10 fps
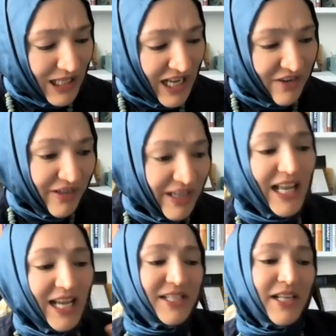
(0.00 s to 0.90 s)

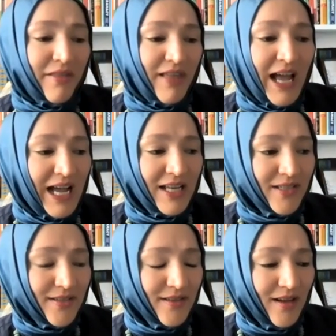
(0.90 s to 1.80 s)
realizing that,
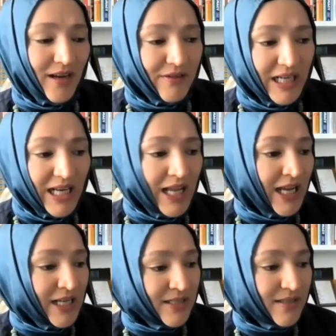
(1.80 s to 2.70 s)
I
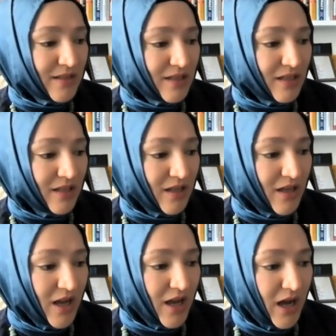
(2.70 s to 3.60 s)
realized
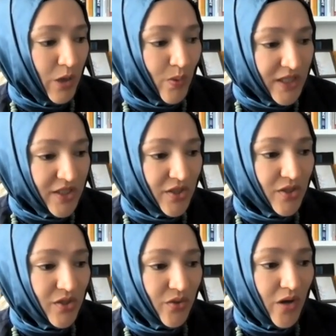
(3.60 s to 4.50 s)
I
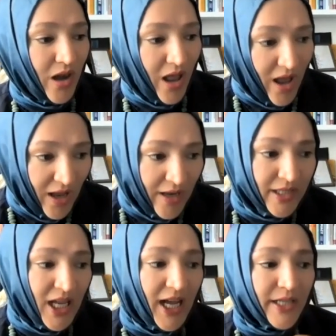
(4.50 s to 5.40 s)
wanted to
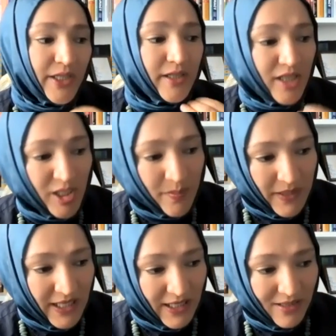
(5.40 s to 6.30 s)
learn how to
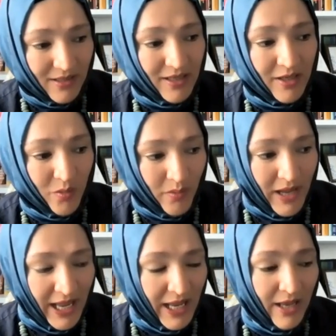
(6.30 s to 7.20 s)
speak in a
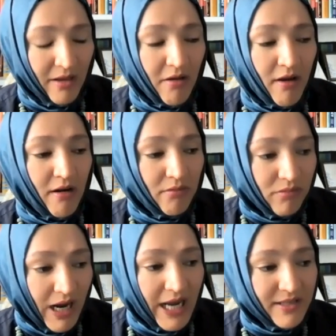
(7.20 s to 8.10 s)
way,
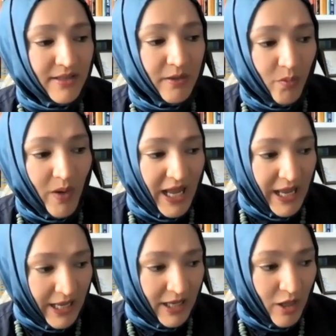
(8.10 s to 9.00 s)
write in a
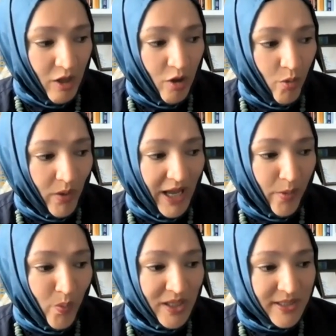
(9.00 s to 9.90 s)
way where I
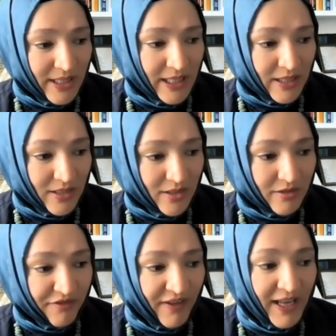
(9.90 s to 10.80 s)
wasn't
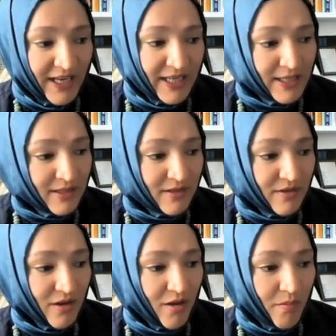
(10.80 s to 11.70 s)
defined
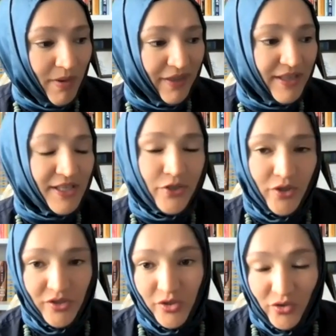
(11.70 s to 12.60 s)
by these
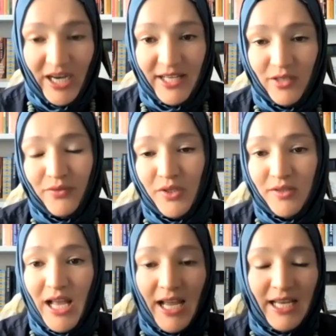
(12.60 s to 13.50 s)
constraints of
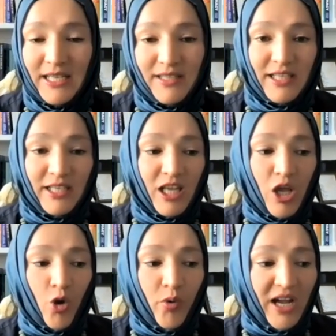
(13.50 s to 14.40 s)
society,
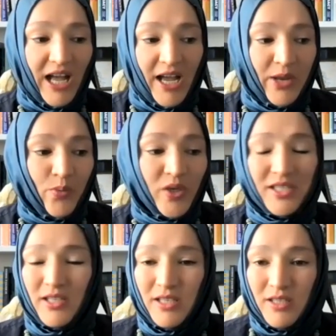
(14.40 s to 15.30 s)
where I
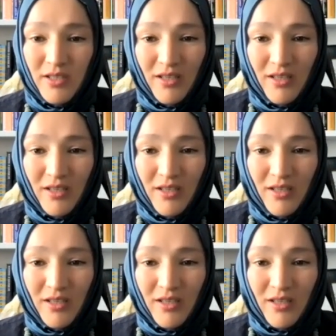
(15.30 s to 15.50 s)
wasn't